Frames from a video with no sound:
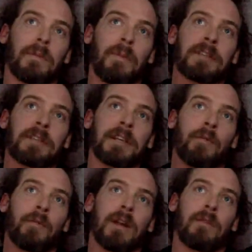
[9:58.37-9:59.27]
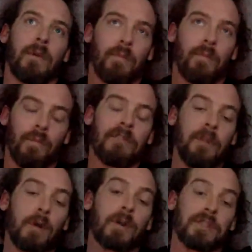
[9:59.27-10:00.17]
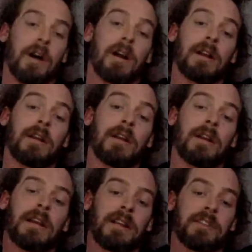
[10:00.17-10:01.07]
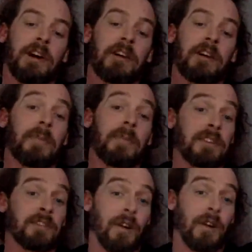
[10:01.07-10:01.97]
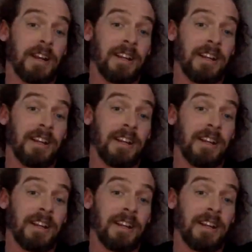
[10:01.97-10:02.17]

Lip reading: best thing that we focus on is telling the best story.